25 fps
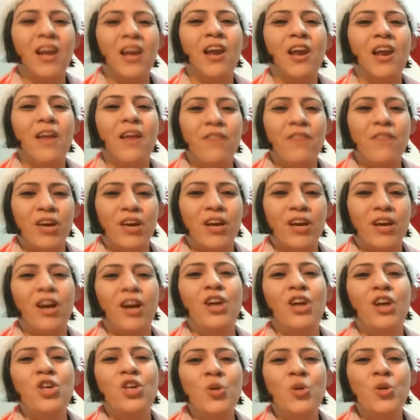living
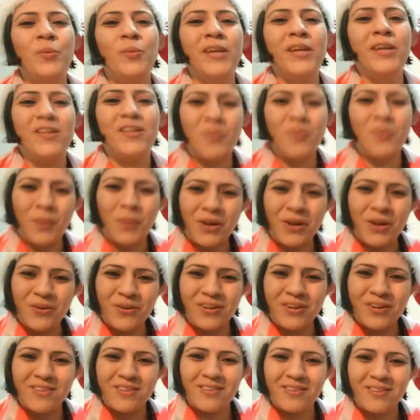a human
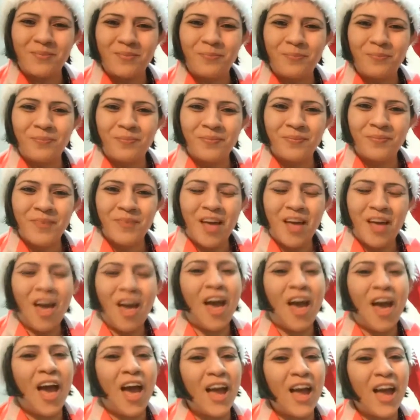experience.
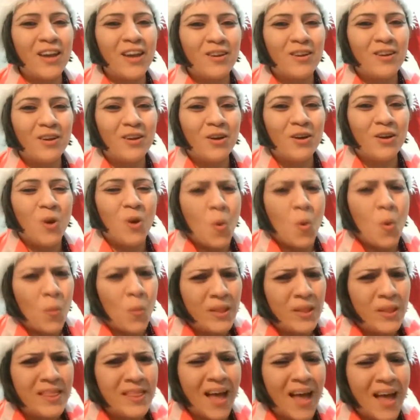And
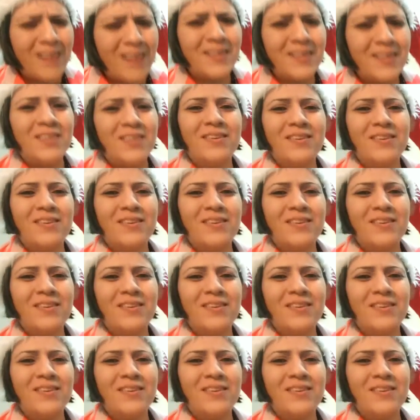with that